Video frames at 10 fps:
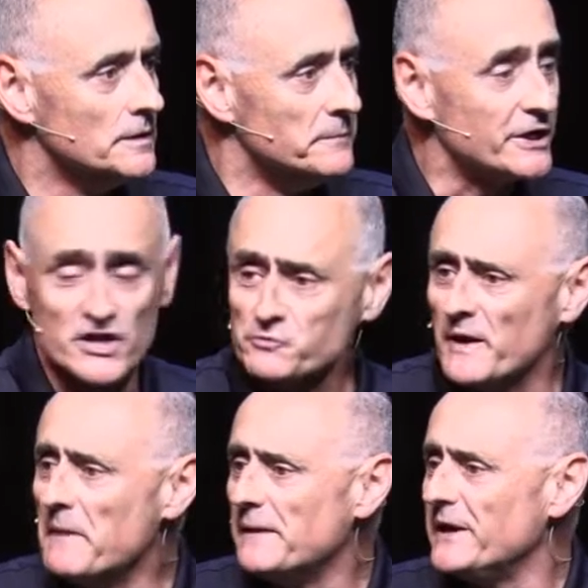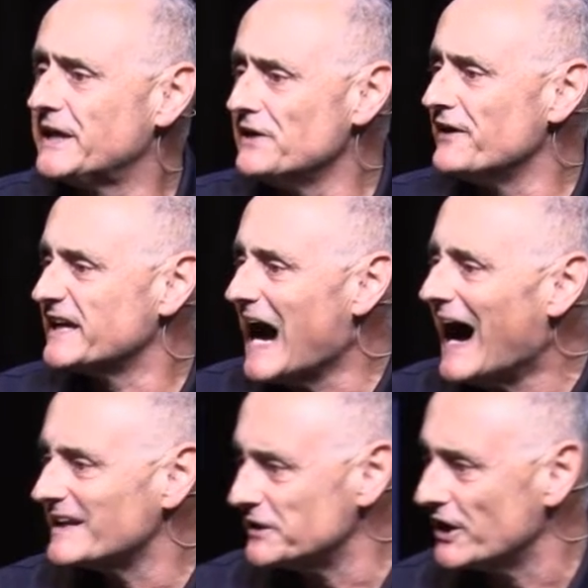Because we may be giving
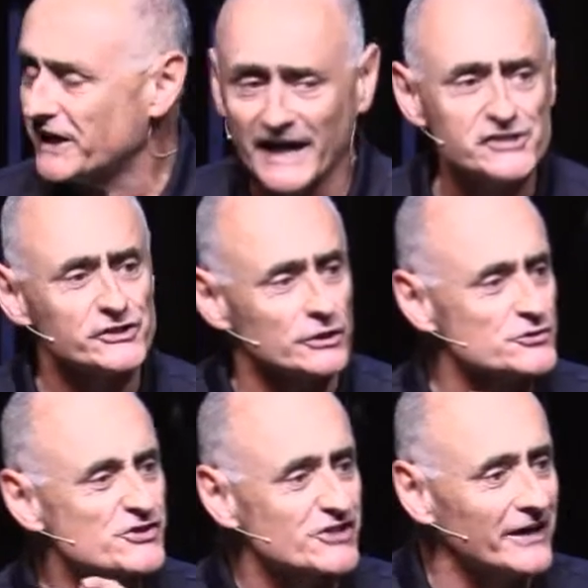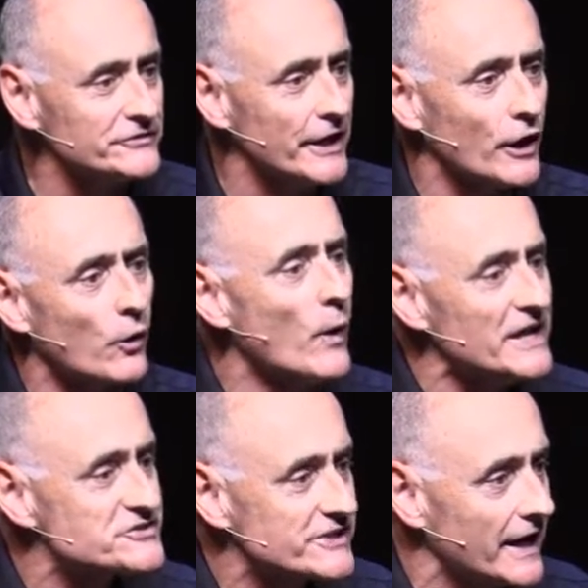God an occasional Sunday or
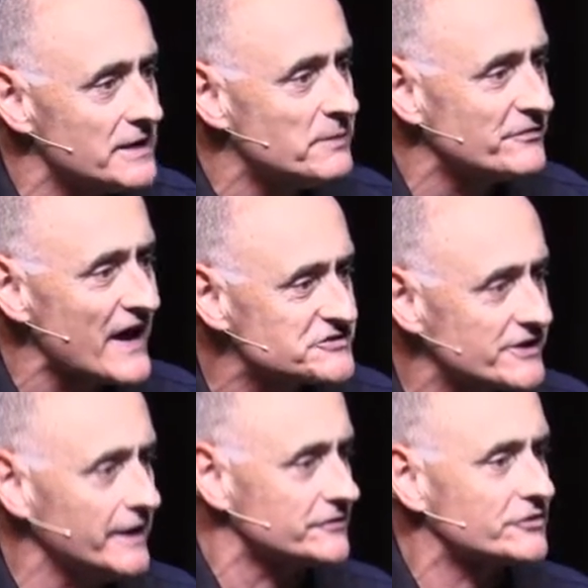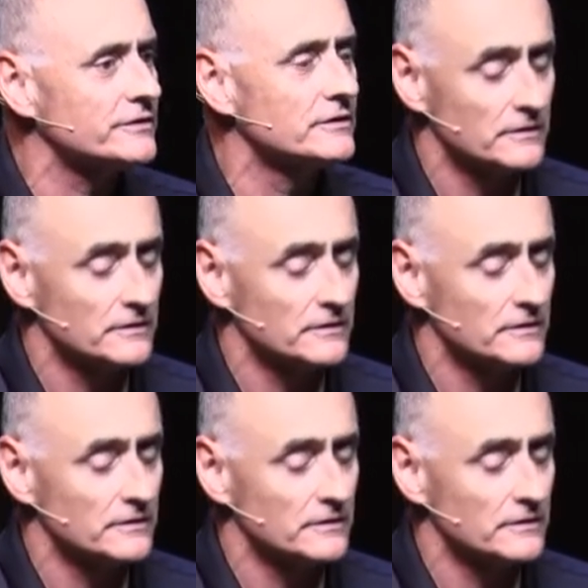Wednesday, but that's it.